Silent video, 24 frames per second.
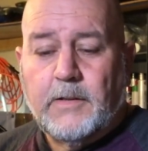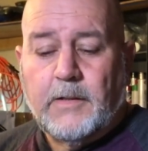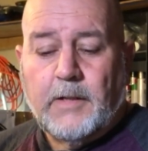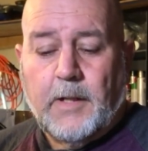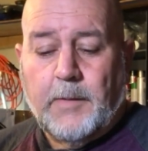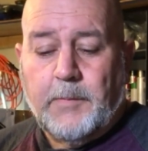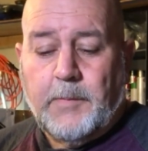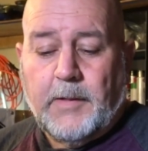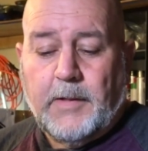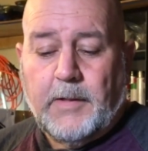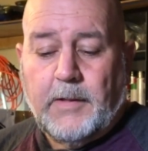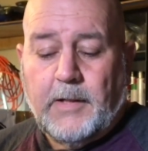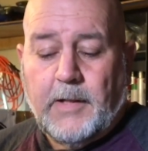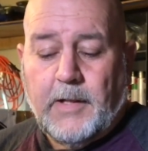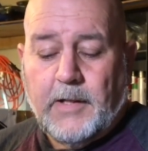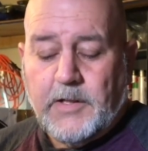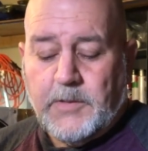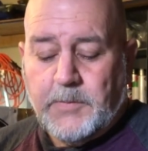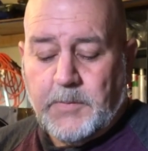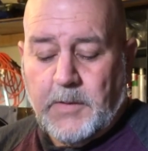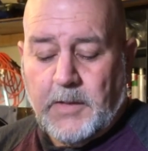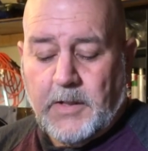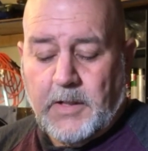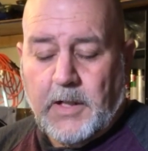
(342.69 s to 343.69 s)
I mean, yeah, it's
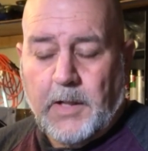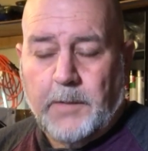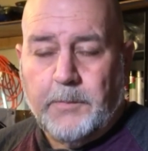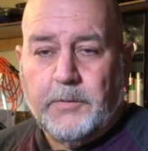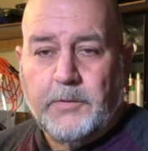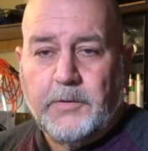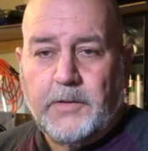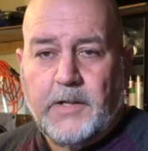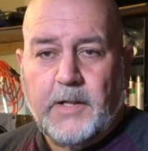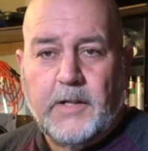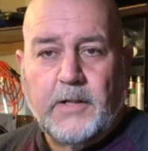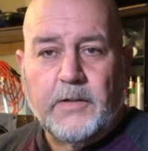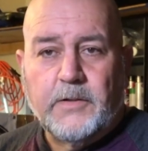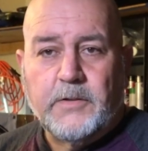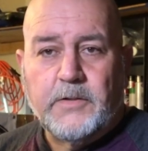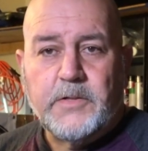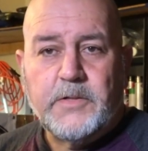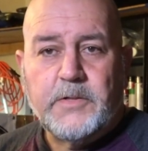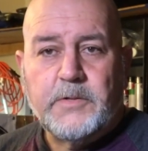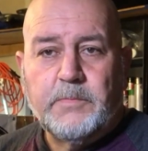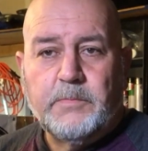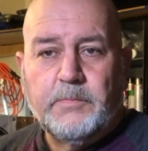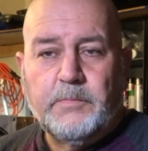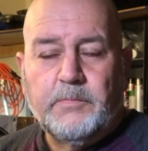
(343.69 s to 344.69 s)
been a couple
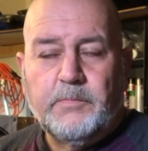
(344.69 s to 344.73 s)
years,